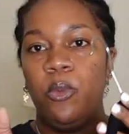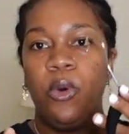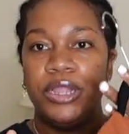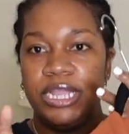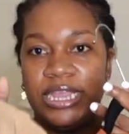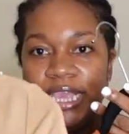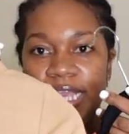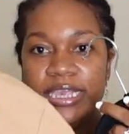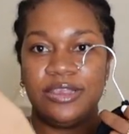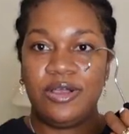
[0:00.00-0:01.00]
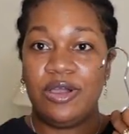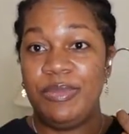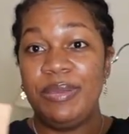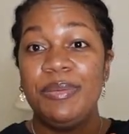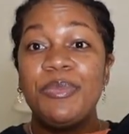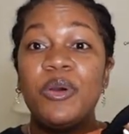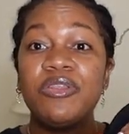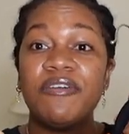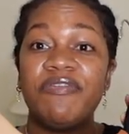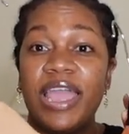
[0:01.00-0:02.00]
one of these or maybe both
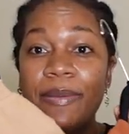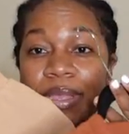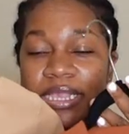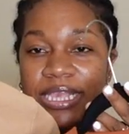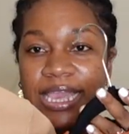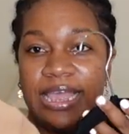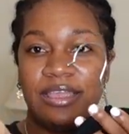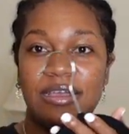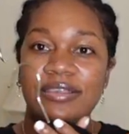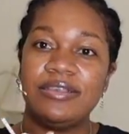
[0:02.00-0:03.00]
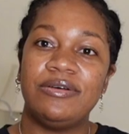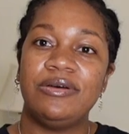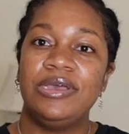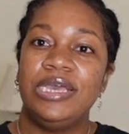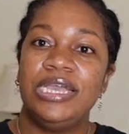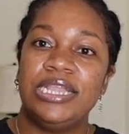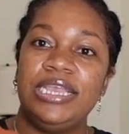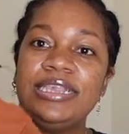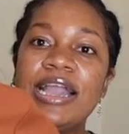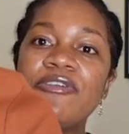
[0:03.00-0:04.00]
of them together. So
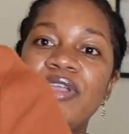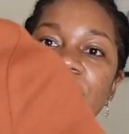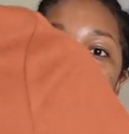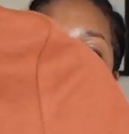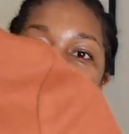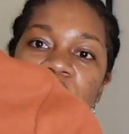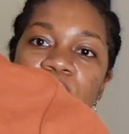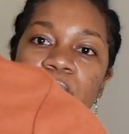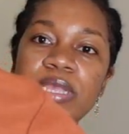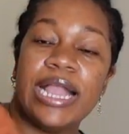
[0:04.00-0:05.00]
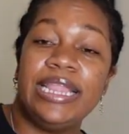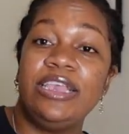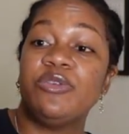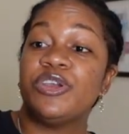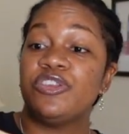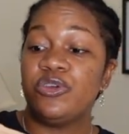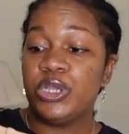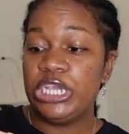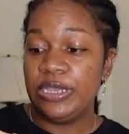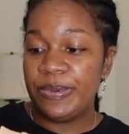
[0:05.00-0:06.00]
these are really, really cute. And these were so
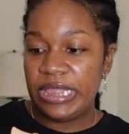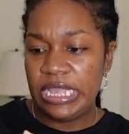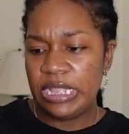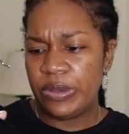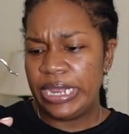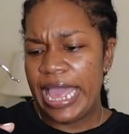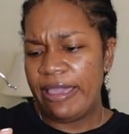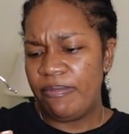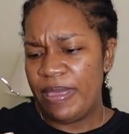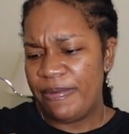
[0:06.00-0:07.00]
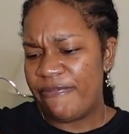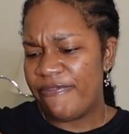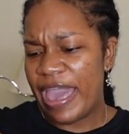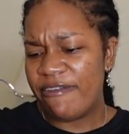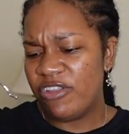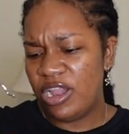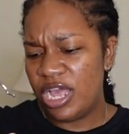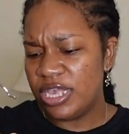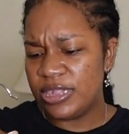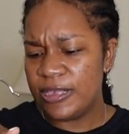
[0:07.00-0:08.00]
cheap. I think they were like maybe
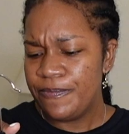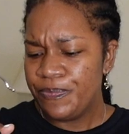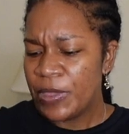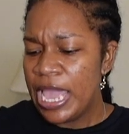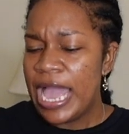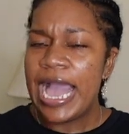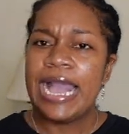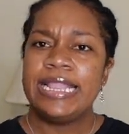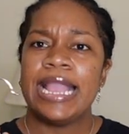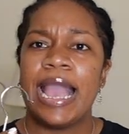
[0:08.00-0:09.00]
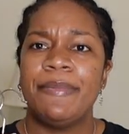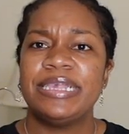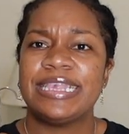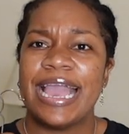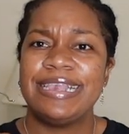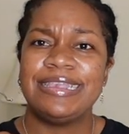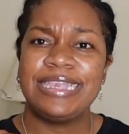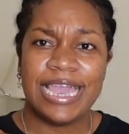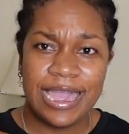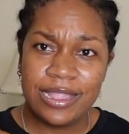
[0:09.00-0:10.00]
$5. And I'm a
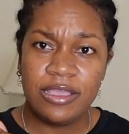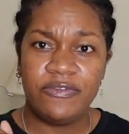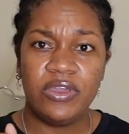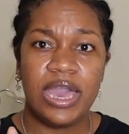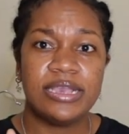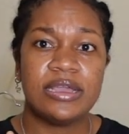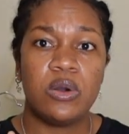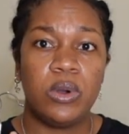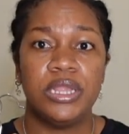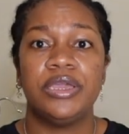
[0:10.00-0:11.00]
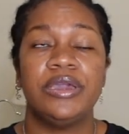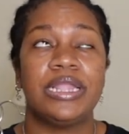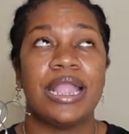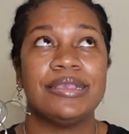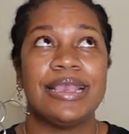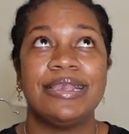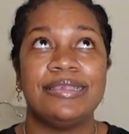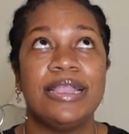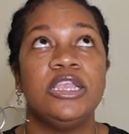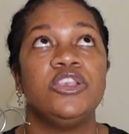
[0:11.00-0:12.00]
size 10 if you guys are wondering, and a size
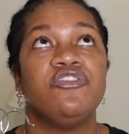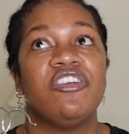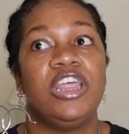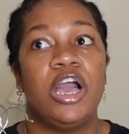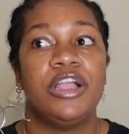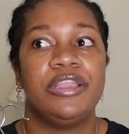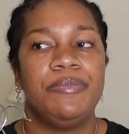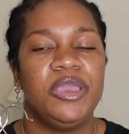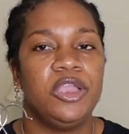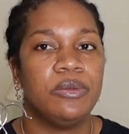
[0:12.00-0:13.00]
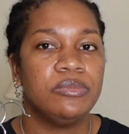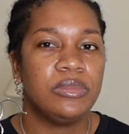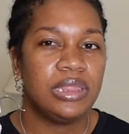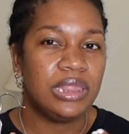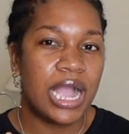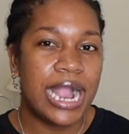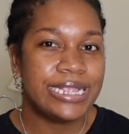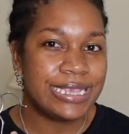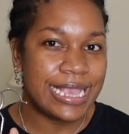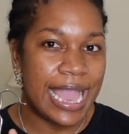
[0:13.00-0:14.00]
10 is usually on the medium
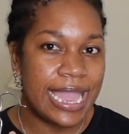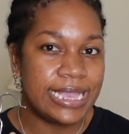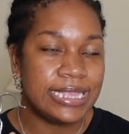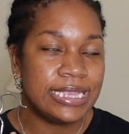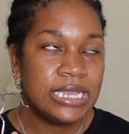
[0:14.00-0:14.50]
large side,